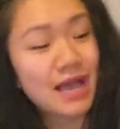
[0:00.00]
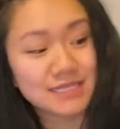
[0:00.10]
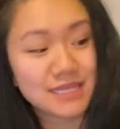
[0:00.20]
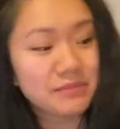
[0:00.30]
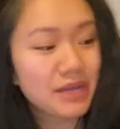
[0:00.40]
I
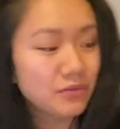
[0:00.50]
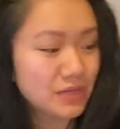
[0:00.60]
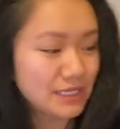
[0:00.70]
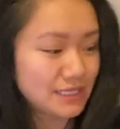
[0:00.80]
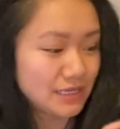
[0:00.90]
stand by
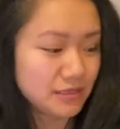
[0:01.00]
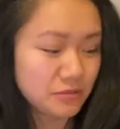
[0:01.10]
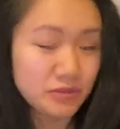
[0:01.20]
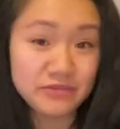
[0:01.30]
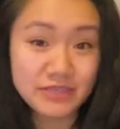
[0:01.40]
what I said in the
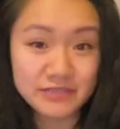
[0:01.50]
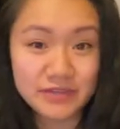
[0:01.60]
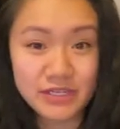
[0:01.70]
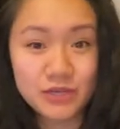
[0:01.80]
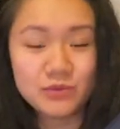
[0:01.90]
previous
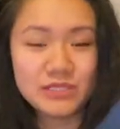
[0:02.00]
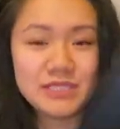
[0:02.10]
video,